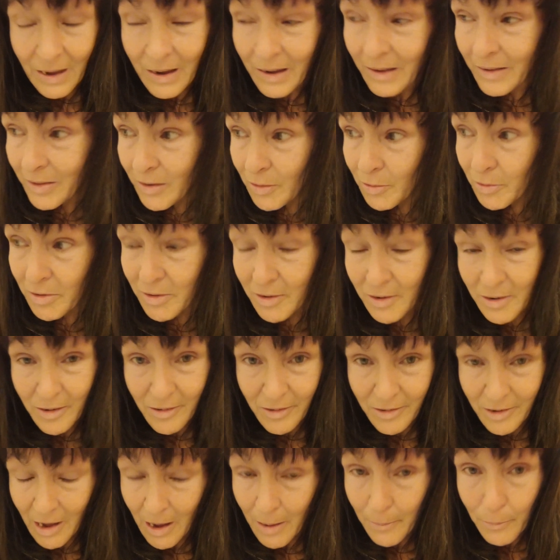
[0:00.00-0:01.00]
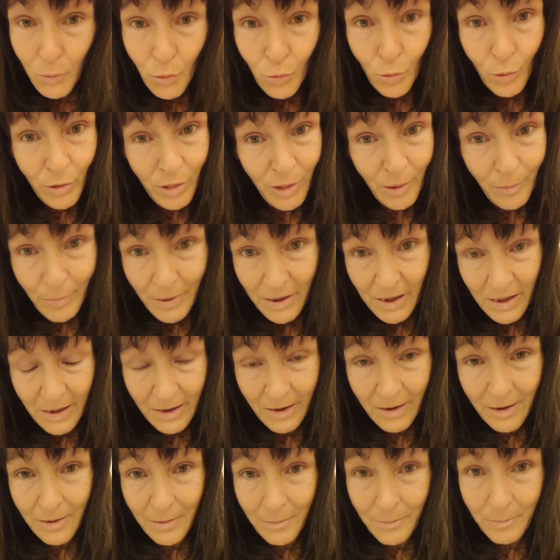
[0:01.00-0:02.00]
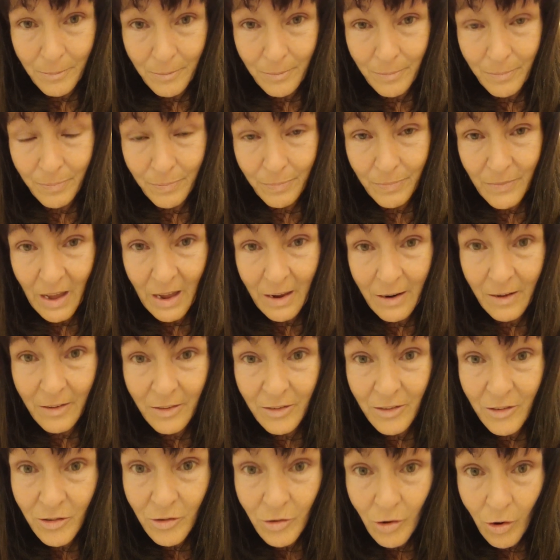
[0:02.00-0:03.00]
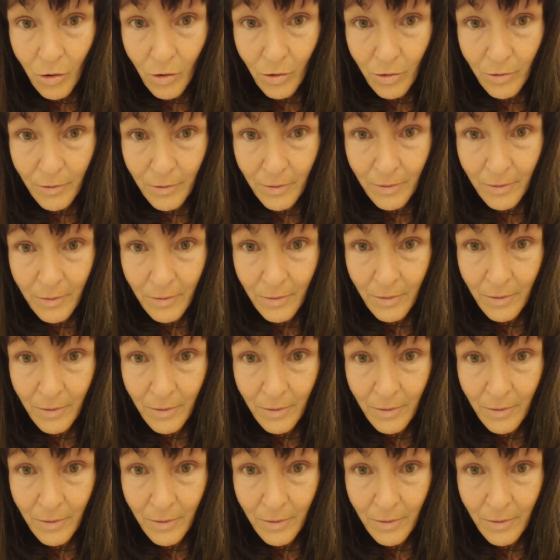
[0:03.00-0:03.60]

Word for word: And there was an example on the back, and it's John